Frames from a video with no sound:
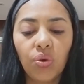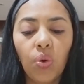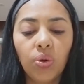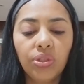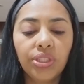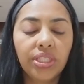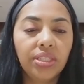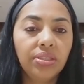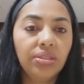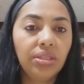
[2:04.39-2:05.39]
other
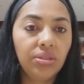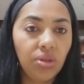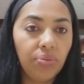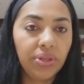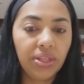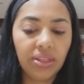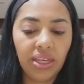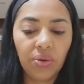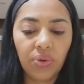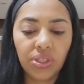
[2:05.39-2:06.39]
than the dominant
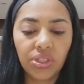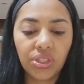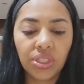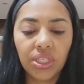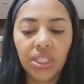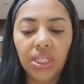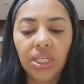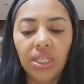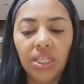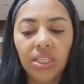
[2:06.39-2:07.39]
language
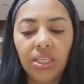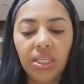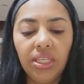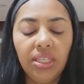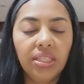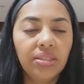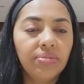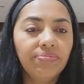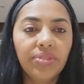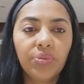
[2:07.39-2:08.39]
in a
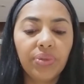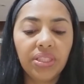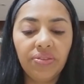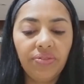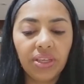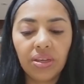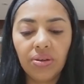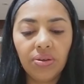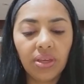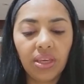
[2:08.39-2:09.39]
specific
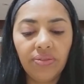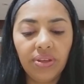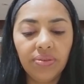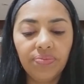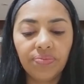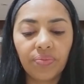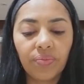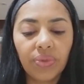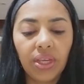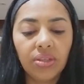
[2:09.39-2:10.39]
or given
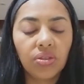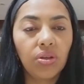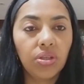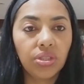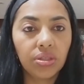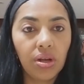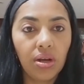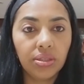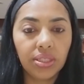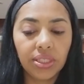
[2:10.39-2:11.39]
social
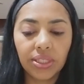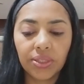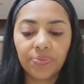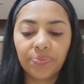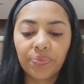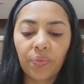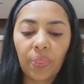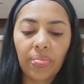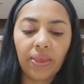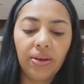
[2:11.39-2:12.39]
context.
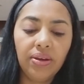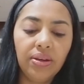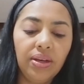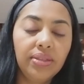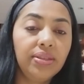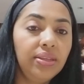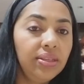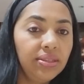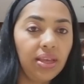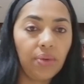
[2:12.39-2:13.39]
As an
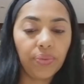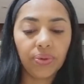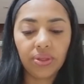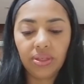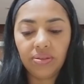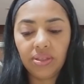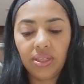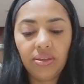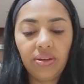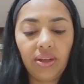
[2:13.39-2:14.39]
example, in the
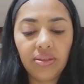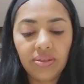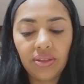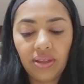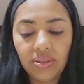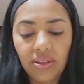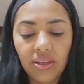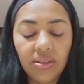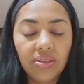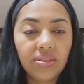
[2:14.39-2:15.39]
United States,
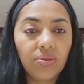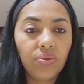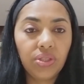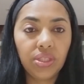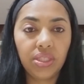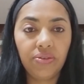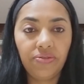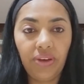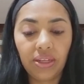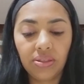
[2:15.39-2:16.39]
English, which is de
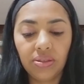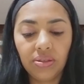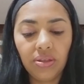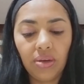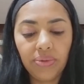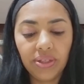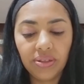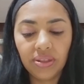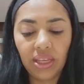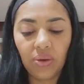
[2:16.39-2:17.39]
facto
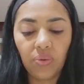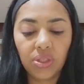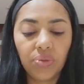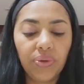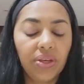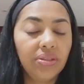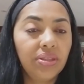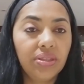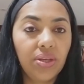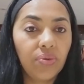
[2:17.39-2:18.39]
dominant language because
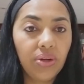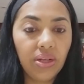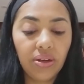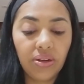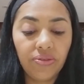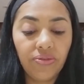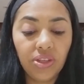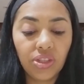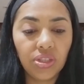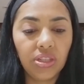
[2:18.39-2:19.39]
it's not really an
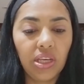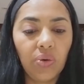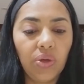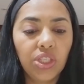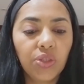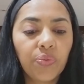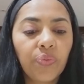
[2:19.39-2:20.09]
official language,